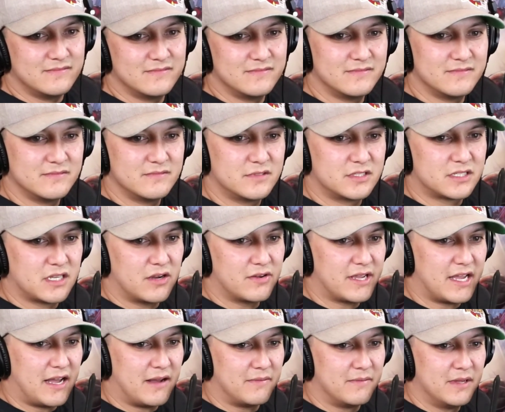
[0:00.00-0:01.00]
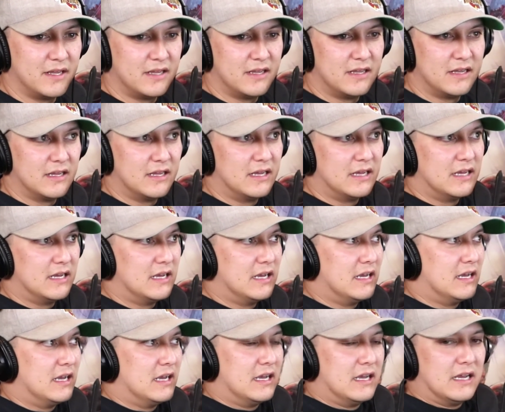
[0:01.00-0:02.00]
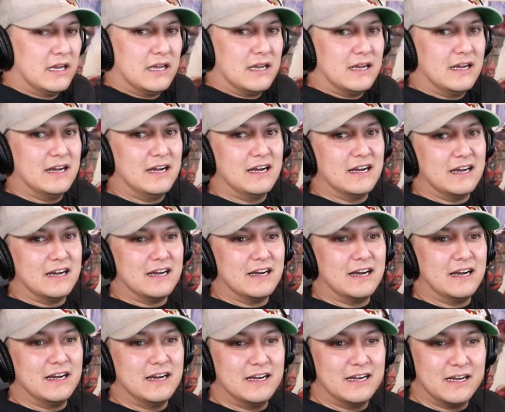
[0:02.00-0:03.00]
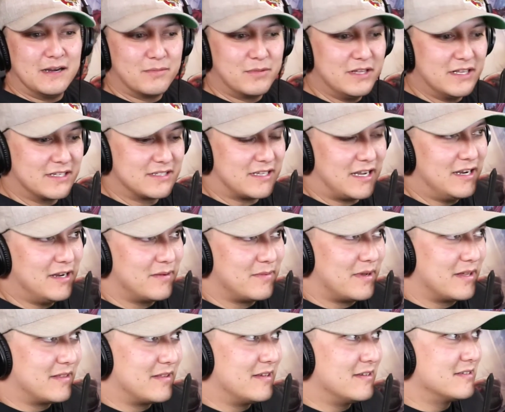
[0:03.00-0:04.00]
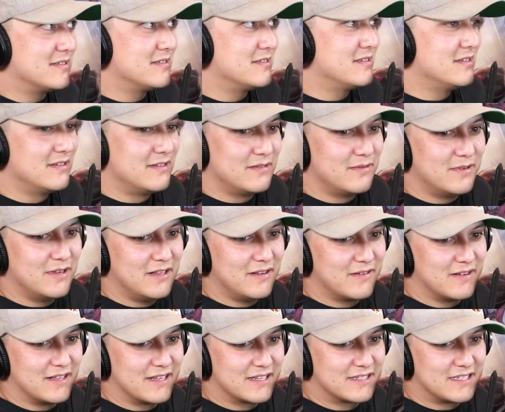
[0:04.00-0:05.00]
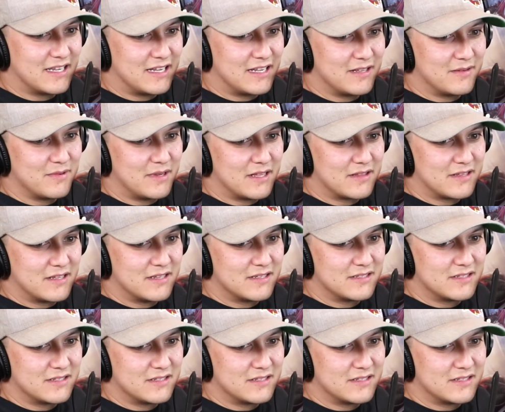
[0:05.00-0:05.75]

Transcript: So, yeah. I'm really excited about this. Really excited about this.